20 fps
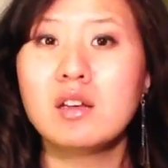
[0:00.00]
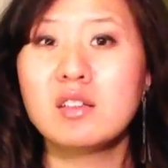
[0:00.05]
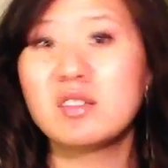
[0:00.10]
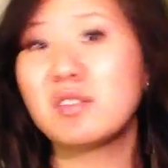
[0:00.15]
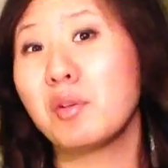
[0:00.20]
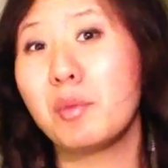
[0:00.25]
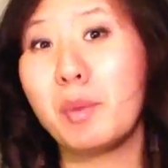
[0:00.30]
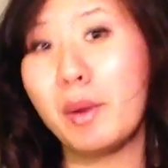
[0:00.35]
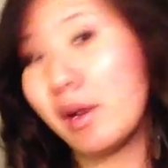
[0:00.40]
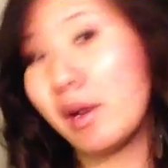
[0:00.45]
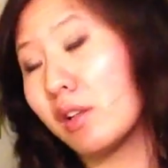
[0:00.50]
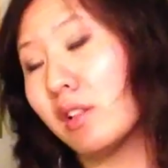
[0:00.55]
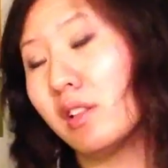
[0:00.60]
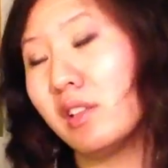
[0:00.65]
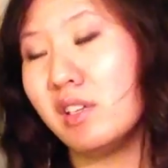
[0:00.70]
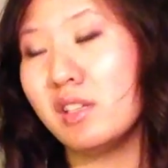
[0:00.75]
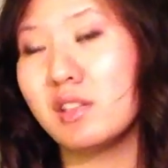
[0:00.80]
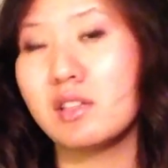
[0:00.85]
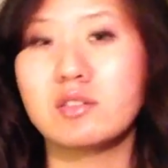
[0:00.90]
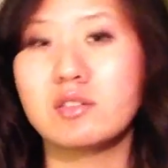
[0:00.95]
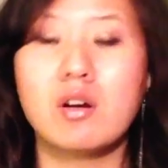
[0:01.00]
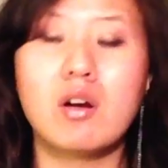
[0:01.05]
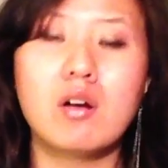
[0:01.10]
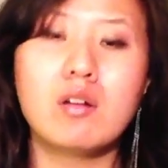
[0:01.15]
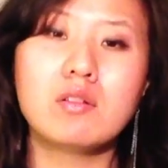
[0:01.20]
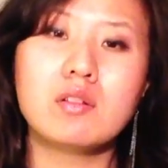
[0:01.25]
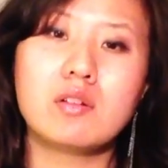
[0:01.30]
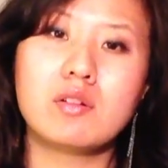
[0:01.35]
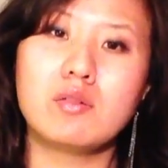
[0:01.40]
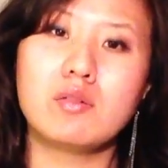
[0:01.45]
So apparently the
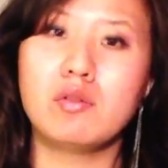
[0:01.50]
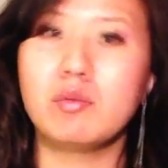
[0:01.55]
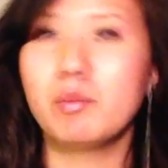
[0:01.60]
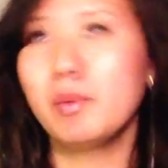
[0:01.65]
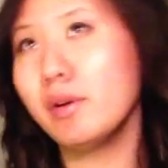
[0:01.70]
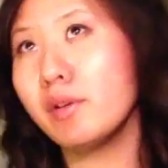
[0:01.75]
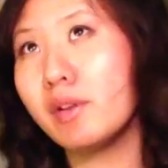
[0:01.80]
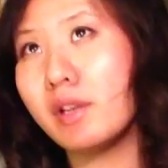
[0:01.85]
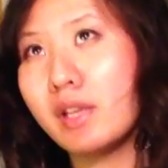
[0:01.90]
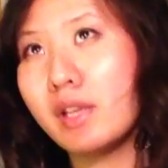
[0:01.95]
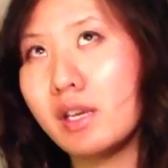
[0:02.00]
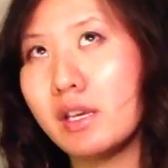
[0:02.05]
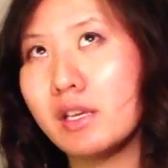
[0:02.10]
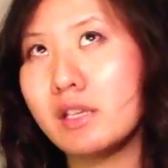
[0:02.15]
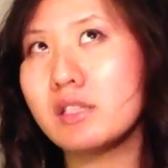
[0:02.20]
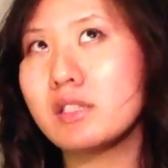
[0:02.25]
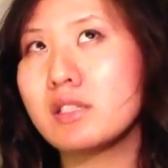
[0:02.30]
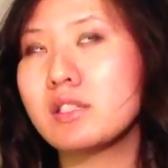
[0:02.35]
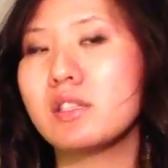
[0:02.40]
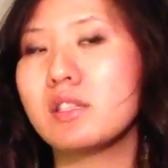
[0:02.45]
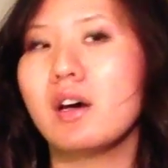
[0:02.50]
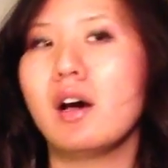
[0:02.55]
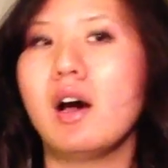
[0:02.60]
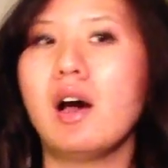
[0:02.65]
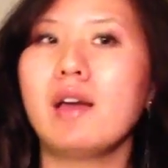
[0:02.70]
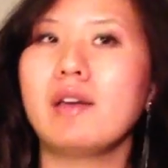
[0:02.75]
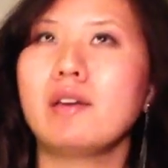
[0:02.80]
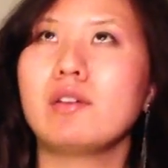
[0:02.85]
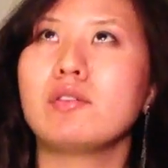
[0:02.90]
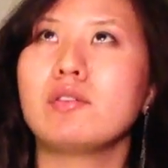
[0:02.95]
taller your building is, the
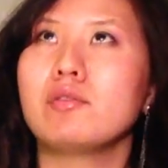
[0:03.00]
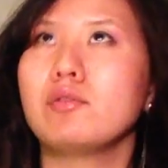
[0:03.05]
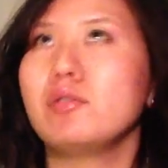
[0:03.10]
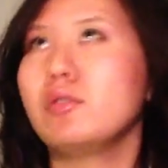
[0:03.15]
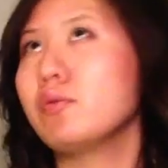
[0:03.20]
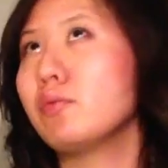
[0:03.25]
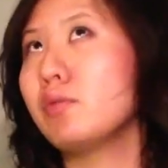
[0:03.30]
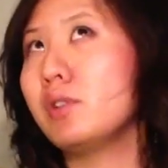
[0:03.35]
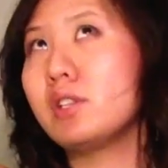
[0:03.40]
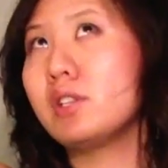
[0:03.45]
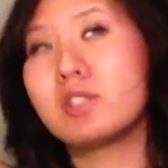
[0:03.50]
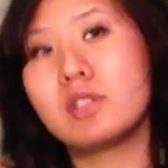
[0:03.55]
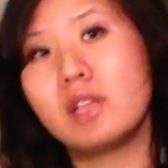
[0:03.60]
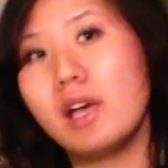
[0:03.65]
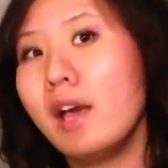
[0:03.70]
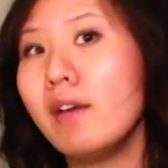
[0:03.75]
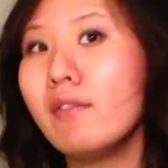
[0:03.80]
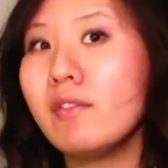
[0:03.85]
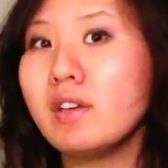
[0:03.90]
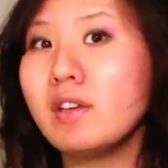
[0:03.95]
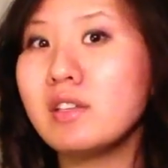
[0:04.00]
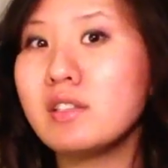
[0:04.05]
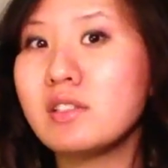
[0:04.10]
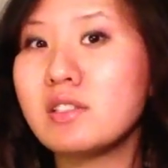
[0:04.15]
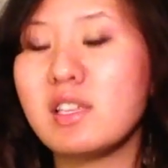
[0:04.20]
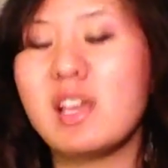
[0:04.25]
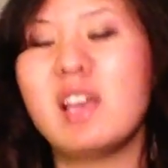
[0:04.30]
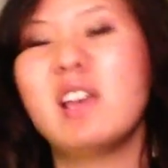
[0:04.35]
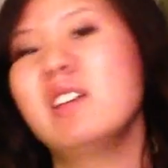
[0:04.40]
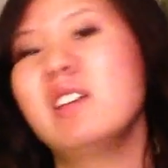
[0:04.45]
higher you reach the
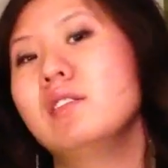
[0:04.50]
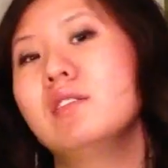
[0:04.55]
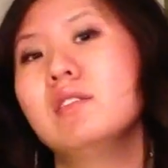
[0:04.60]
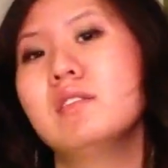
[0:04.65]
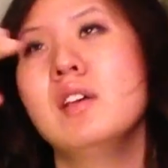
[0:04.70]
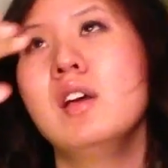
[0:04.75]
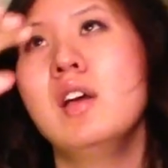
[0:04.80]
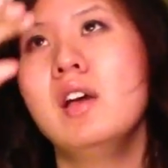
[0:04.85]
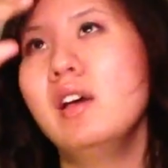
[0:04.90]
heavens, and